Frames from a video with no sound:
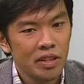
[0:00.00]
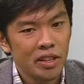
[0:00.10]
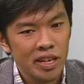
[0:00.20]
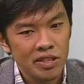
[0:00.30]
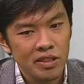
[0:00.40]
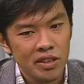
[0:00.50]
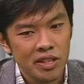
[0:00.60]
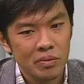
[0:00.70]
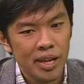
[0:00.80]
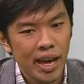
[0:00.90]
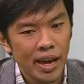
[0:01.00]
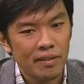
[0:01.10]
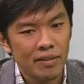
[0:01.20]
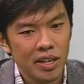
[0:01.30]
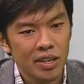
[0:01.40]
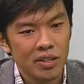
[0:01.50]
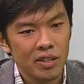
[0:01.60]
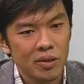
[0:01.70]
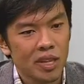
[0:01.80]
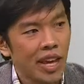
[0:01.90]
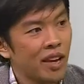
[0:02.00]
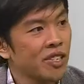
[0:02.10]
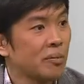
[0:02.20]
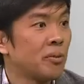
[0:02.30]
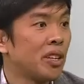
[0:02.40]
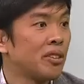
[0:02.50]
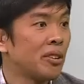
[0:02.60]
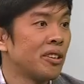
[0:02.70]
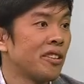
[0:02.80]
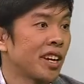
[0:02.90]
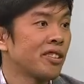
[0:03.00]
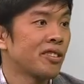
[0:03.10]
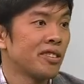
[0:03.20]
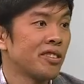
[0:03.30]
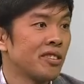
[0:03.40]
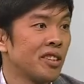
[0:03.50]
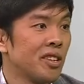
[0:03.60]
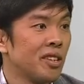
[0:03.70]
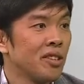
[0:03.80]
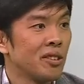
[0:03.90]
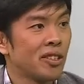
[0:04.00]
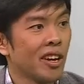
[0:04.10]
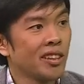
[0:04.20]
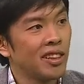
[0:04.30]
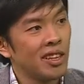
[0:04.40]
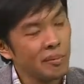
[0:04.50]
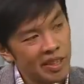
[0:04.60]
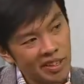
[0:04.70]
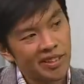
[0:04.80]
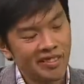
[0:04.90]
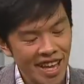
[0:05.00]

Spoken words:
the nicer things we have is you can actually print your directions. So you're not limited. Yeah.